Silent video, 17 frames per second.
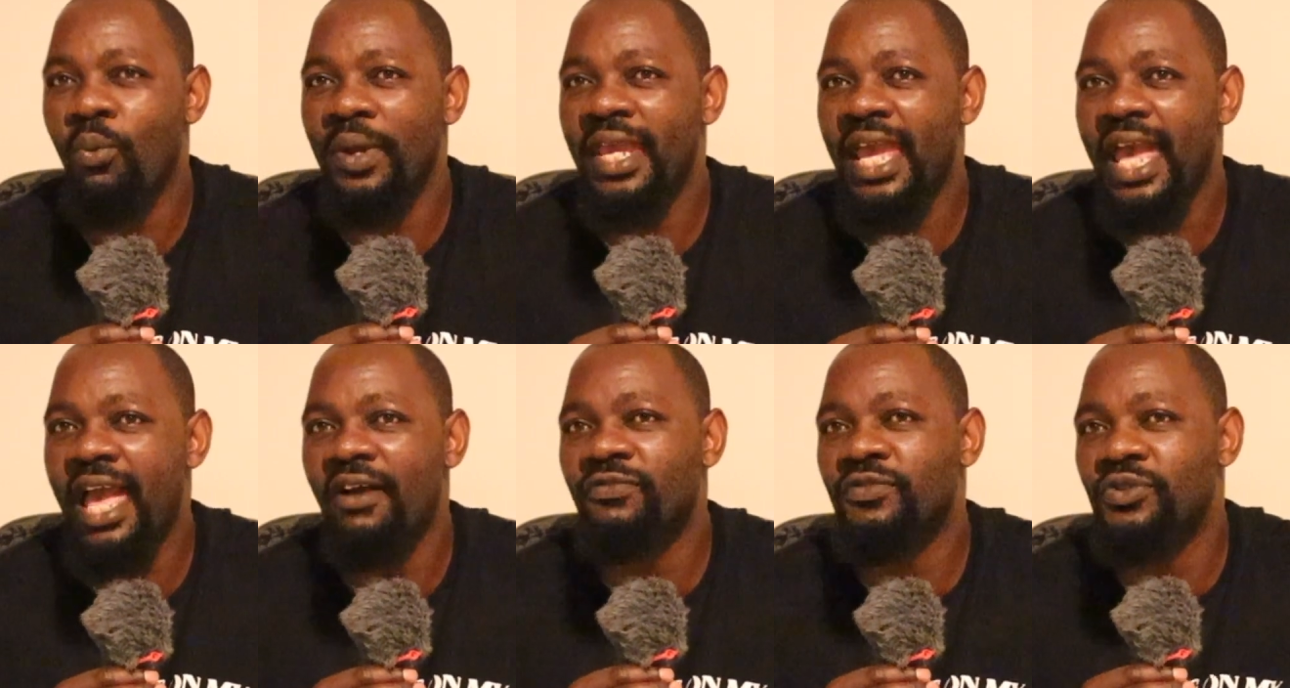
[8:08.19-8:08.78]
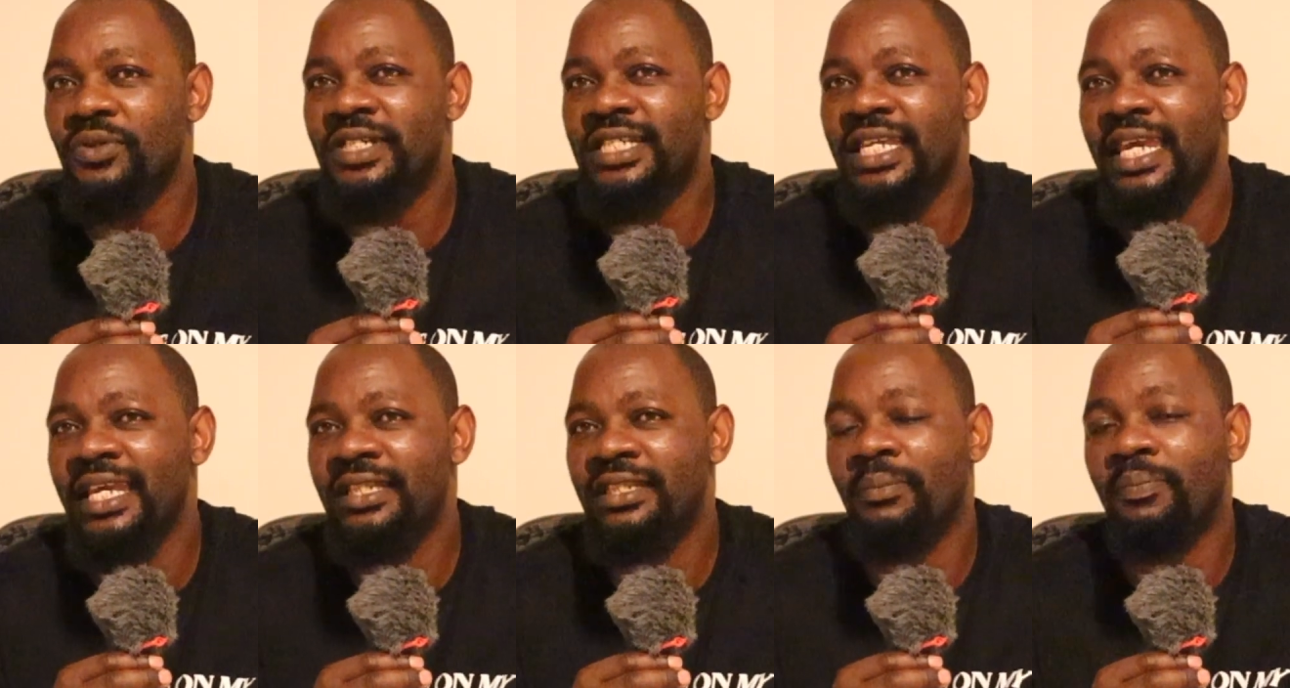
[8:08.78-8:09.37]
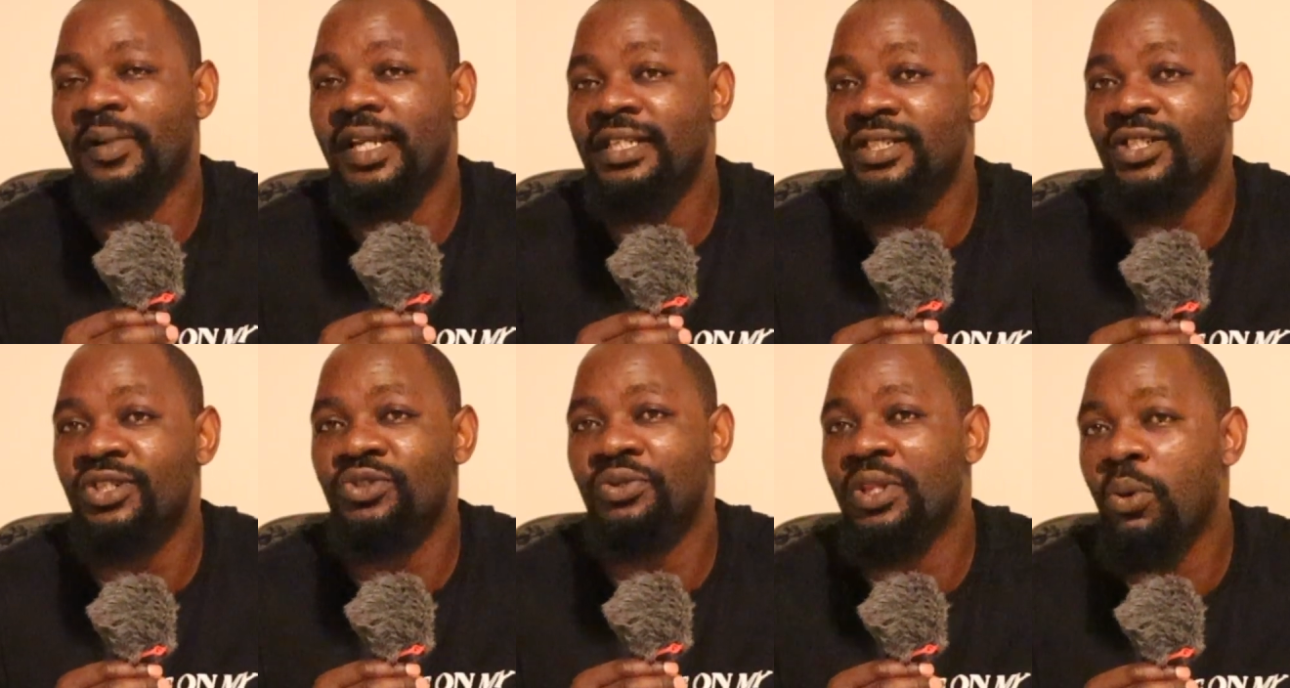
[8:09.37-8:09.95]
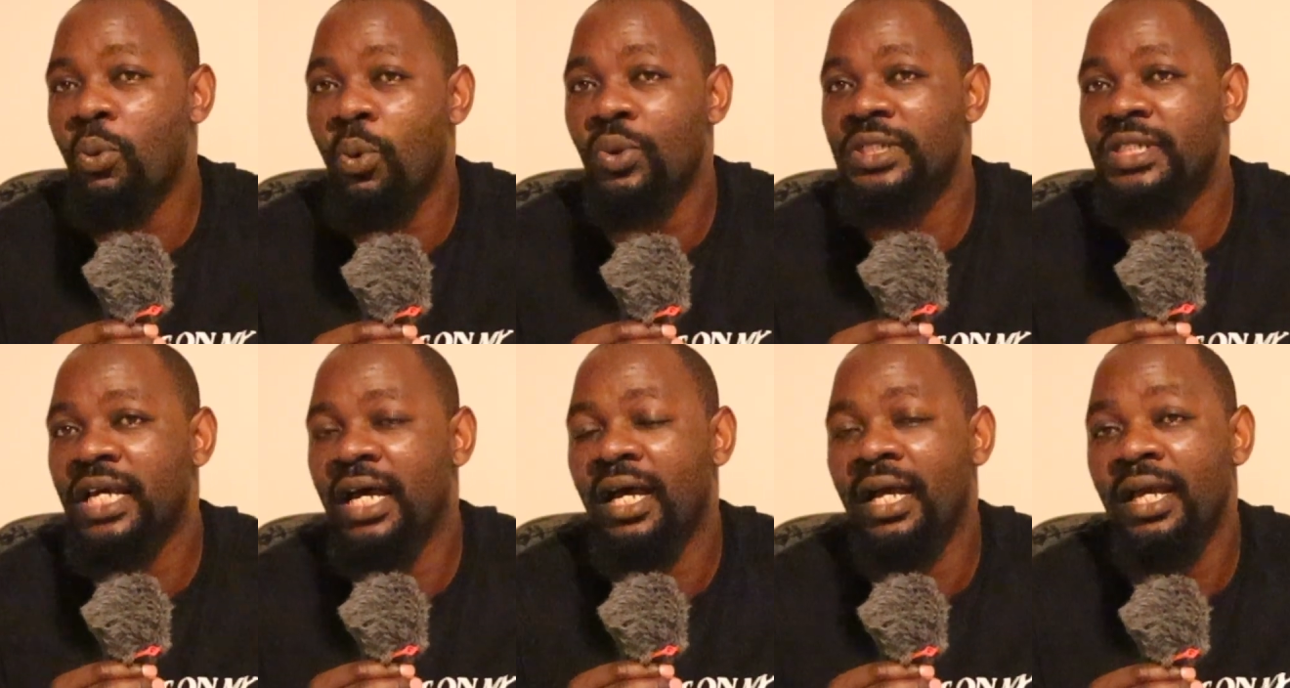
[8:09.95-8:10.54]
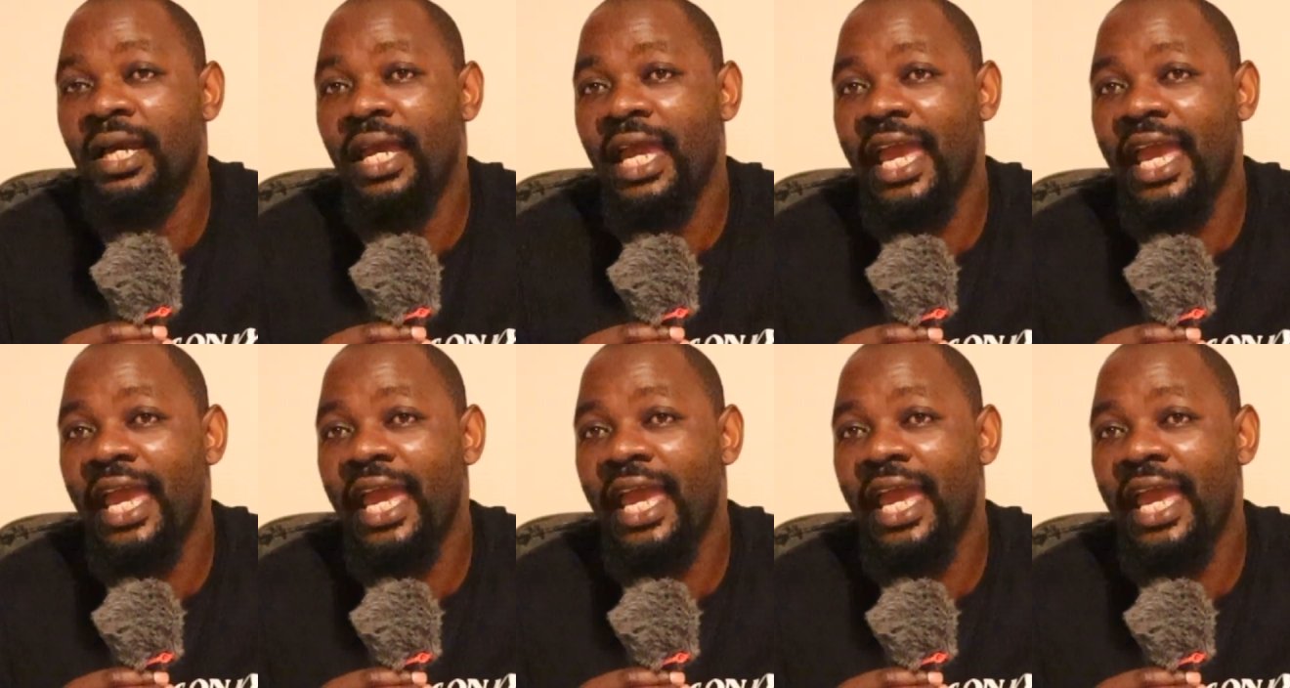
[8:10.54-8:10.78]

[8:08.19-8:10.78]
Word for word: we have to take the plastic to the water